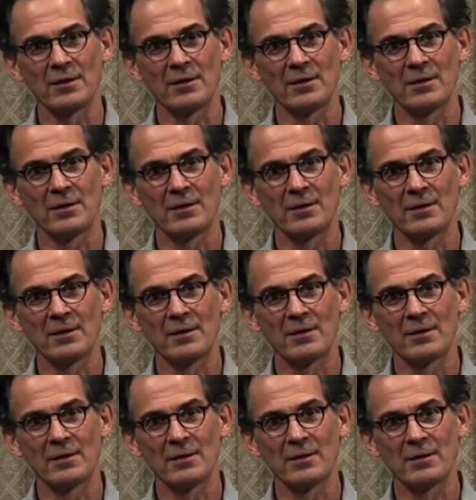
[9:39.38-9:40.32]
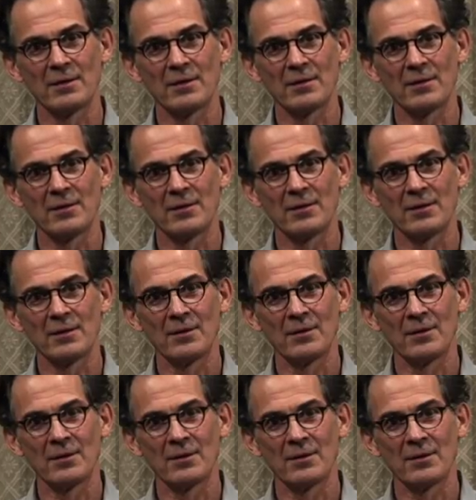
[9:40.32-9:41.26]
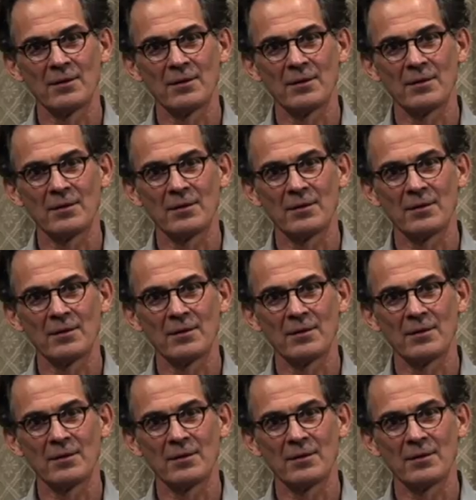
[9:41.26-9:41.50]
[no speech]